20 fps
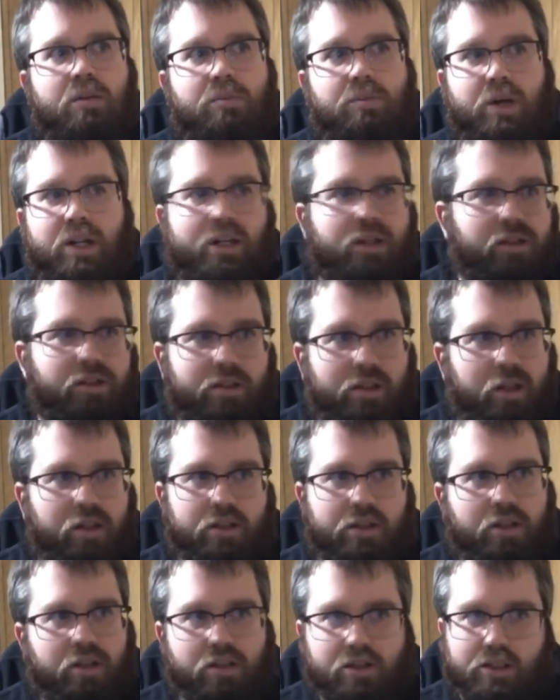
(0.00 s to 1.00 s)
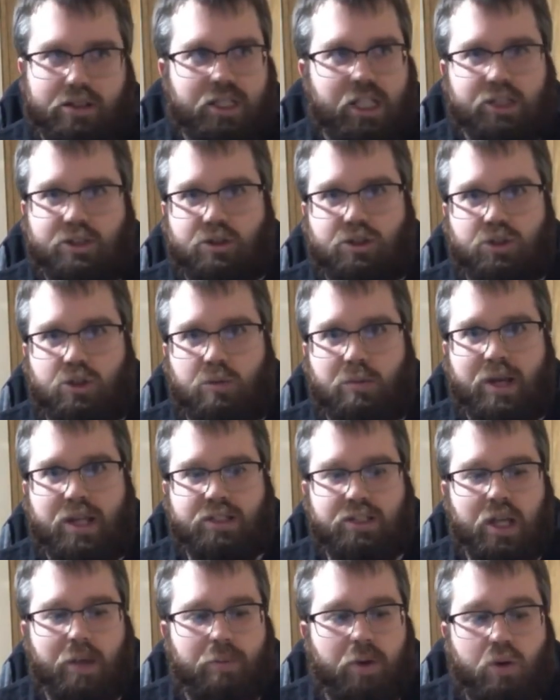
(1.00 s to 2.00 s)
but the, the, the sensor still
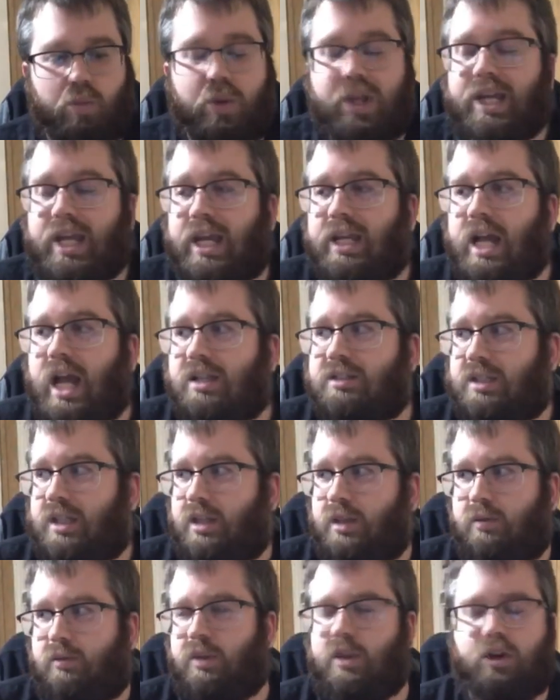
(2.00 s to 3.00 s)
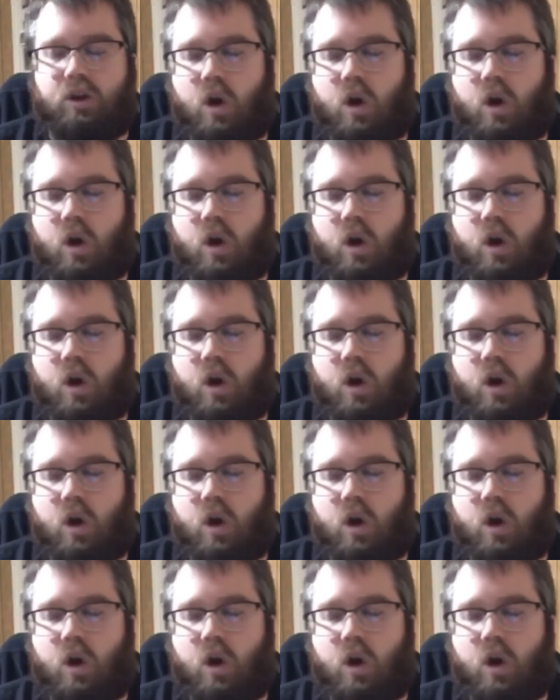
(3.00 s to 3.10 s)
messed up and we cannot see the